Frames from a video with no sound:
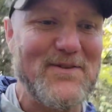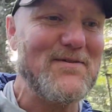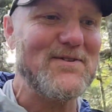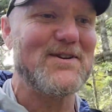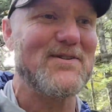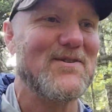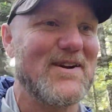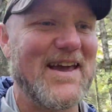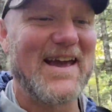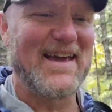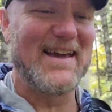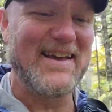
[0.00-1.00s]
You've never done
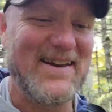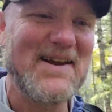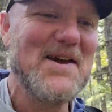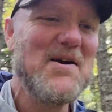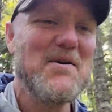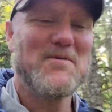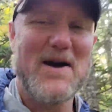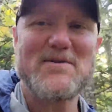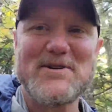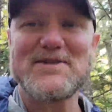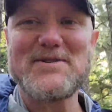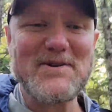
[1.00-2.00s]
28.
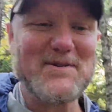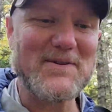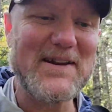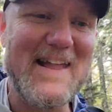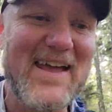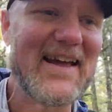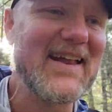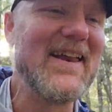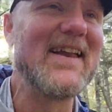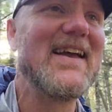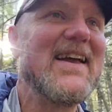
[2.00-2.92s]
Why would you do 28?